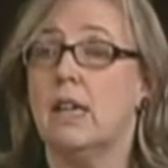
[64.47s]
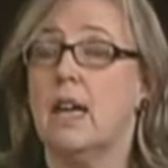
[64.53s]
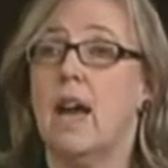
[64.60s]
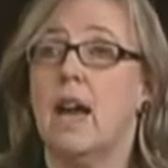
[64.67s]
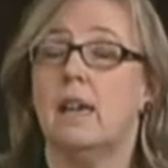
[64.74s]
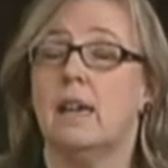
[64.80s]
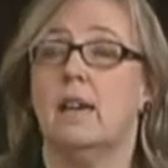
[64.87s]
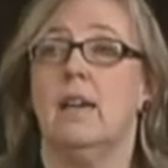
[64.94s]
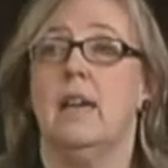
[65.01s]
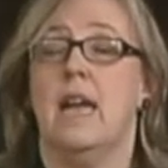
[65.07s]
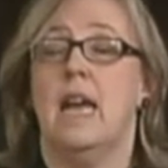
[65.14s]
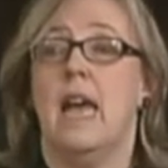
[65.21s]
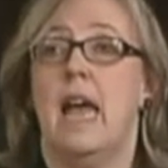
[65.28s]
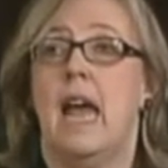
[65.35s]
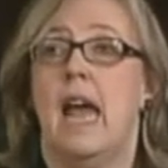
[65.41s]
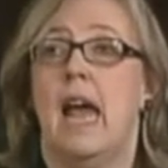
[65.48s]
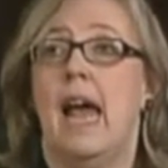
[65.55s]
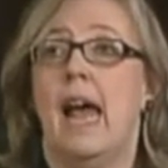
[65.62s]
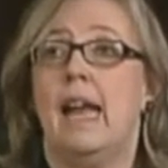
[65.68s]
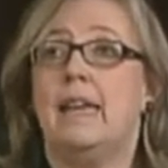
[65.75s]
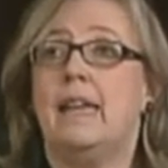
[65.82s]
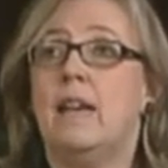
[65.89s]
on Canada,
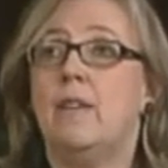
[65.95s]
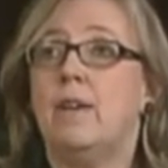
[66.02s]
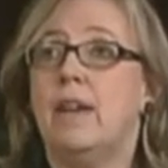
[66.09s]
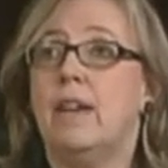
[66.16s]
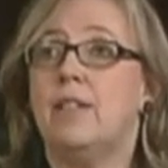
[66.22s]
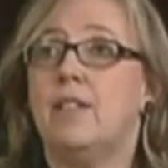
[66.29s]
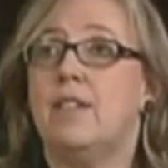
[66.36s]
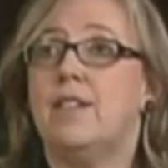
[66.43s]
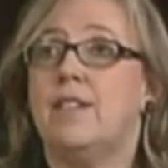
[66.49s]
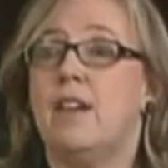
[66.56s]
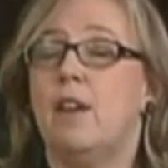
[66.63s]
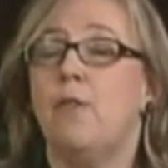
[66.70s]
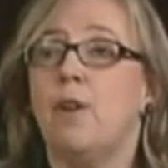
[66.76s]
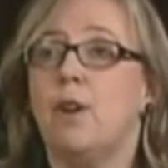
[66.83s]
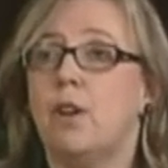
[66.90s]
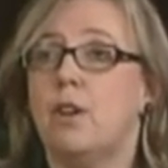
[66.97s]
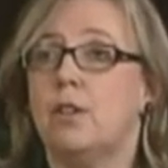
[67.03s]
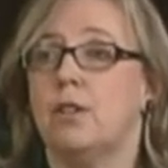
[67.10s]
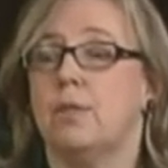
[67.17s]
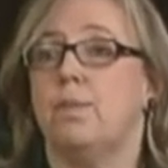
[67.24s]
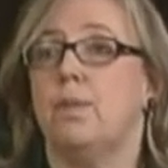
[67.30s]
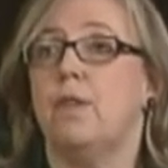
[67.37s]
and given its
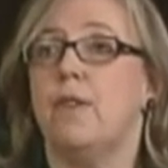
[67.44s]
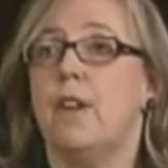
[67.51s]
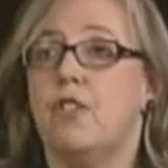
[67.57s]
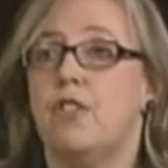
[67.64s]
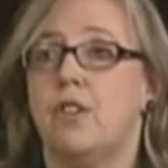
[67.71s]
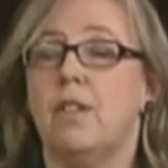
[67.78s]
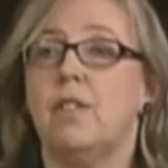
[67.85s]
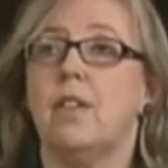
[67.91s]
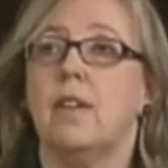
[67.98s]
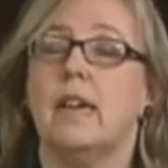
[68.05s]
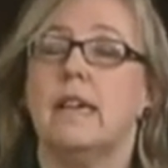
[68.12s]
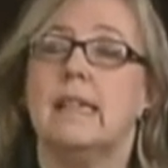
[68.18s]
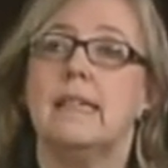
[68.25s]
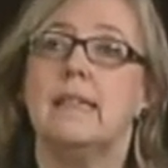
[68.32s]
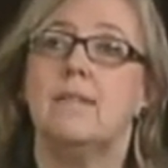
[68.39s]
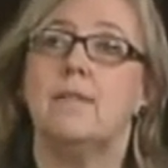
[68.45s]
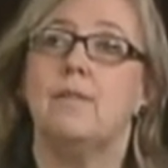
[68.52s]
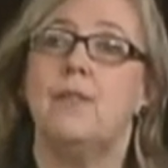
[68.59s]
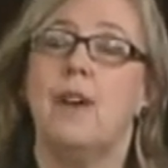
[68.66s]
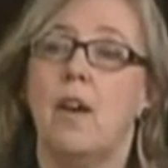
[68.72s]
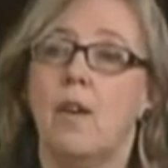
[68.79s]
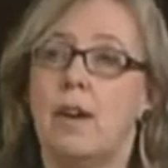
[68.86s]
difficult provisions,
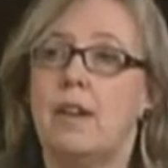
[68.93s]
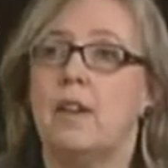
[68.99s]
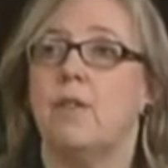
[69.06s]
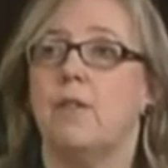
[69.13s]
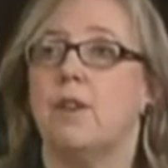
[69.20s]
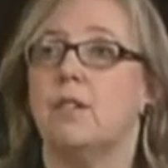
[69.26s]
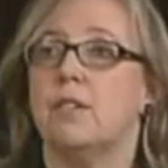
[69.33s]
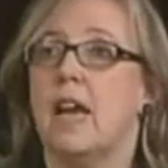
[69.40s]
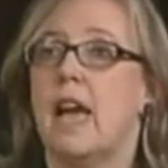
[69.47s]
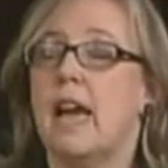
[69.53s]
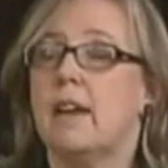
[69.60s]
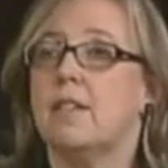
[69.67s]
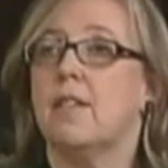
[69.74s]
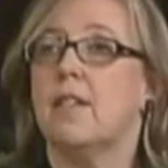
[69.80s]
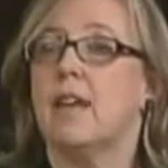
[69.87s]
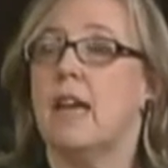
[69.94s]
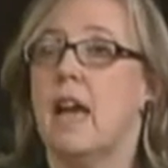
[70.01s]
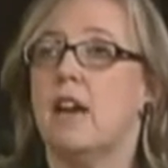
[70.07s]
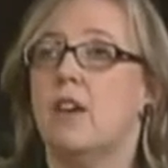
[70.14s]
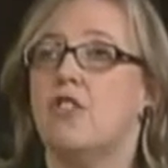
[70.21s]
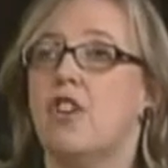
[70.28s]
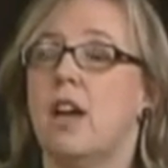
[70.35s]
very difficult to exit the
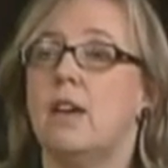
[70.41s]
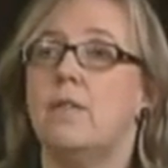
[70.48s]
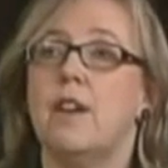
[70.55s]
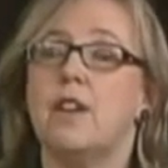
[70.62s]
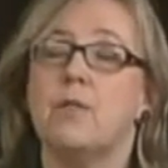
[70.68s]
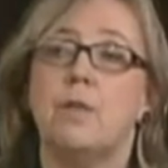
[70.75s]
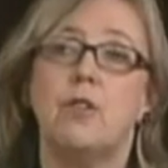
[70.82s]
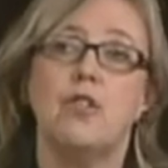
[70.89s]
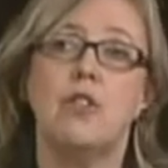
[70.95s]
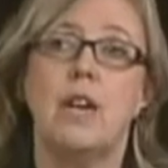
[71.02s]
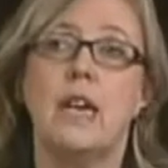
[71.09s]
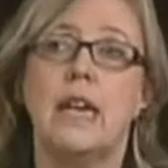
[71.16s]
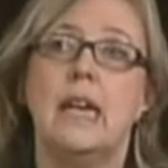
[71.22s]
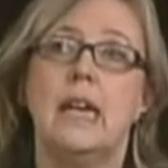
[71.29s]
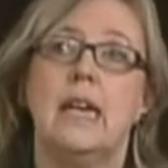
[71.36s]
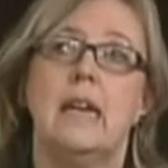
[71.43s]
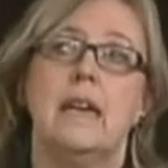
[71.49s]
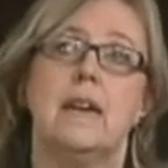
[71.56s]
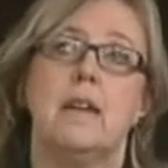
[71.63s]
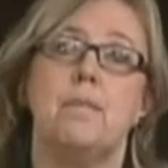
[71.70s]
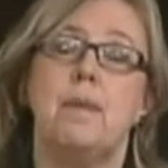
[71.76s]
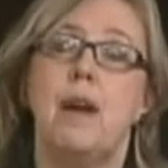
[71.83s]
Canada-China Investment Treaty
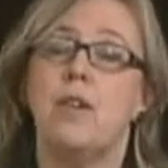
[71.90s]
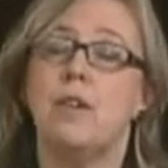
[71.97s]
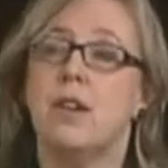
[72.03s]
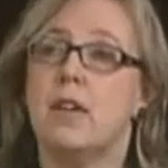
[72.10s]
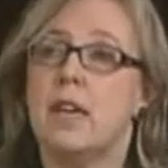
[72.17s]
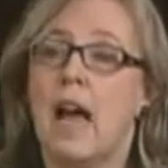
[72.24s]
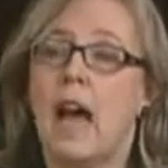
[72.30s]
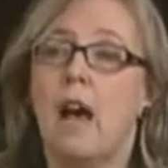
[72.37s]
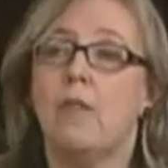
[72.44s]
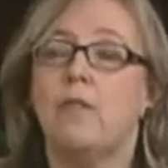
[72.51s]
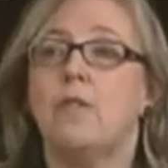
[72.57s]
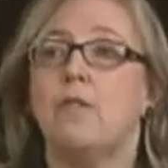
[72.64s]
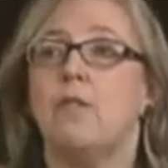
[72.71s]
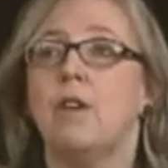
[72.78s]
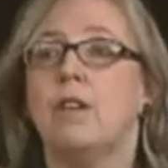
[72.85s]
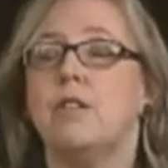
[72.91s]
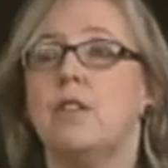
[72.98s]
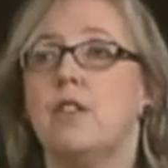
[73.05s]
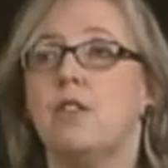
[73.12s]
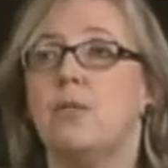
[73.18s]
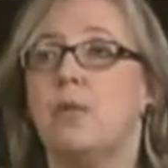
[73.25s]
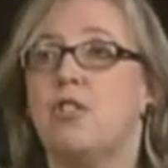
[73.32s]
compared to NAFTA, for
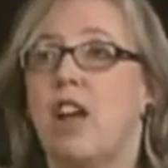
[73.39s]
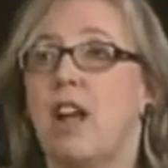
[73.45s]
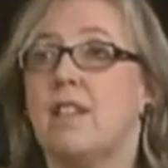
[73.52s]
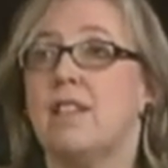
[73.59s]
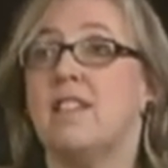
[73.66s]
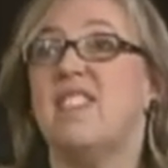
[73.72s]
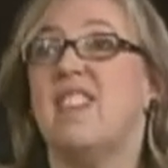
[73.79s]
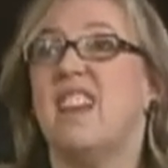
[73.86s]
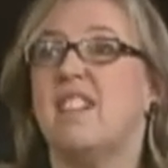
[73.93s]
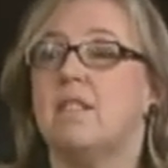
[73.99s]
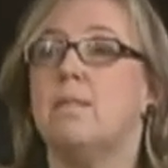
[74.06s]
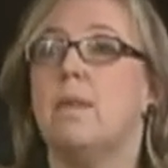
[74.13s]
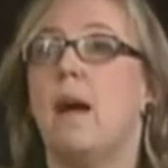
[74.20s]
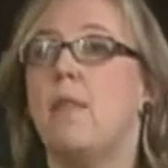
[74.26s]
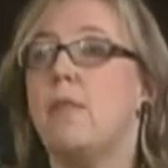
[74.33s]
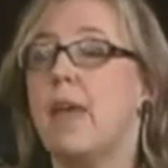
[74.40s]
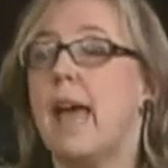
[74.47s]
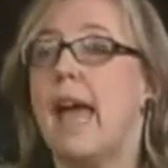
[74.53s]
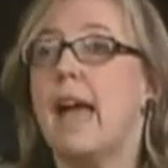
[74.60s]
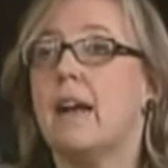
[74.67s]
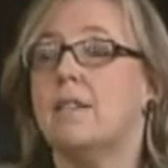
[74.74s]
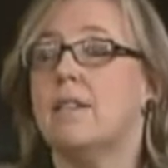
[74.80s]
instance, which has a six-month
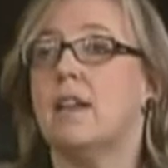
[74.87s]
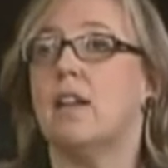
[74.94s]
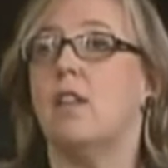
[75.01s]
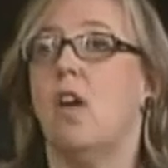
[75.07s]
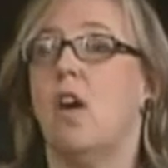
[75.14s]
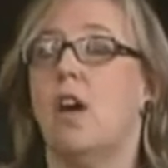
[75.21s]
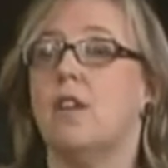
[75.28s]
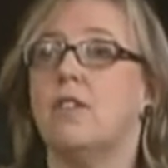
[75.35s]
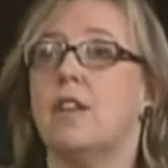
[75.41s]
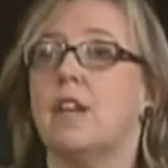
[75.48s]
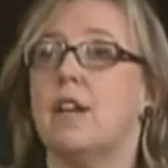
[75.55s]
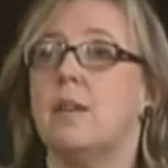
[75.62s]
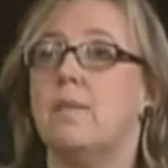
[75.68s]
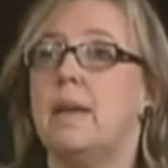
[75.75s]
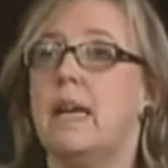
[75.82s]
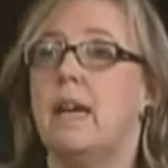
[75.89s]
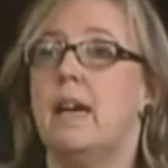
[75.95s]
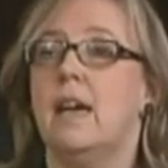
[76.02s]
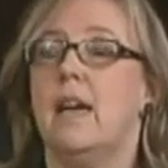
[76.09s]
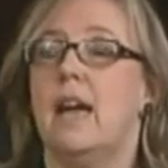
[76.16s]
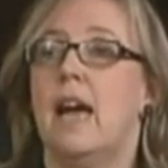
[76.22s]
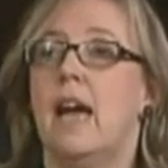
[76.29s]
exit clause that can be
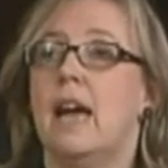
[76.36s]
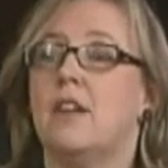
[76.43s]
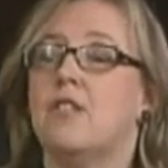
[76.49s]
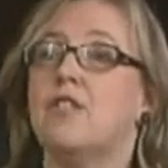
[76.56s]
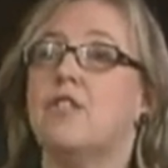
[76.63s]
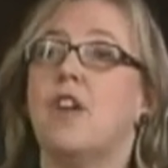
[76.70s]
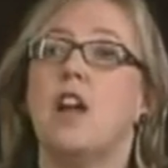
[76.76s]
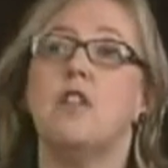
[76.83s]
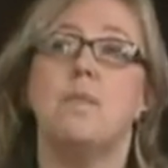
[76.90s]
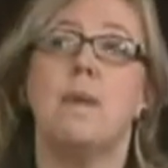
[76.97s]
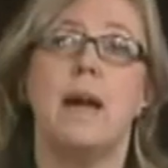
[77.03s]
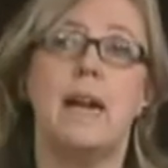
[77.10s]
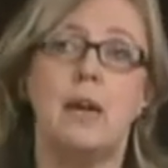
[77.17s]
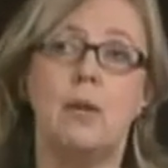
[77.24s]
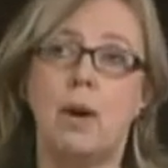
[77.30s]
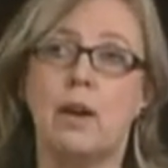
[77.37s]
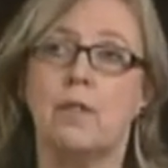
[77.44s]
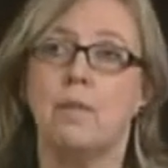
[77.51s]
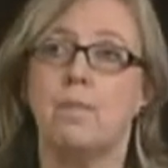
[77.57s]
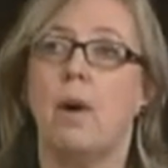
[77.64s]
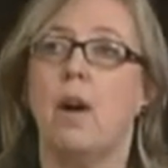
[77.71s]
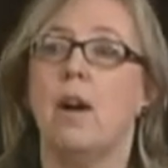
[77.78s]
exercised by any one
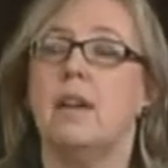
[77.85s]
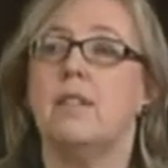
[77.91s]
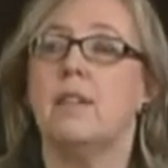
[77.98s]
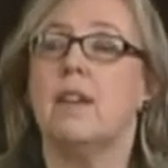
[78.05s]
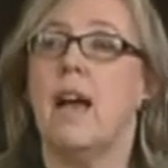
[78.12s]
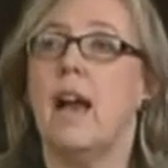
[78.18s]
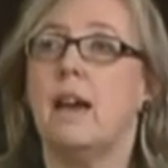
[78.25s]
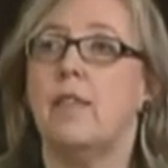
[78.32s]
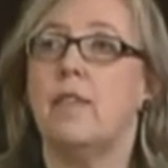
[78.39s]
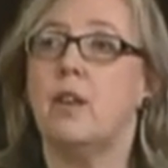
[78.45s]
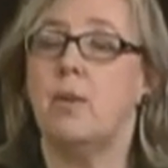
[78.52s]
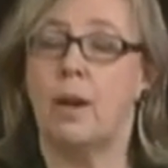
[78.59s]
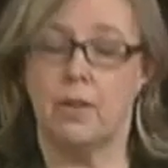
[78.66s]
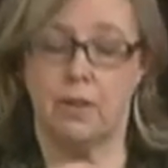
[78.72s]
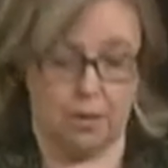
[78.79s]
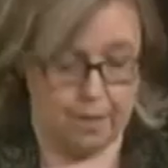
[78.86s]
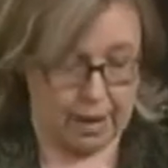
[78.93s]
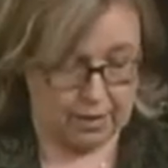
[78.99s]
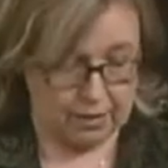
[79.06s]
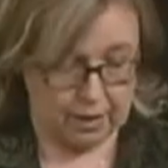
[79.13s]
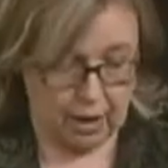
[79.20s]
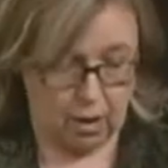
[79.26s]
of the parties, Canada, the U.S. or
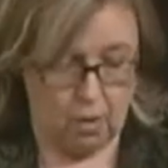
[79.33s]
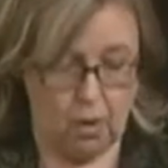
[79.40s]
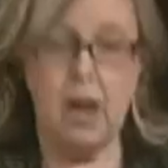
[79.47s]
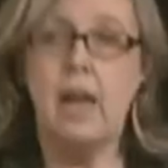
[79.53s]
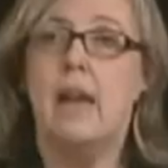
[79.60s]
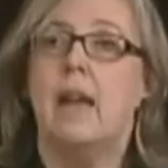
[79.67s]
Mexico.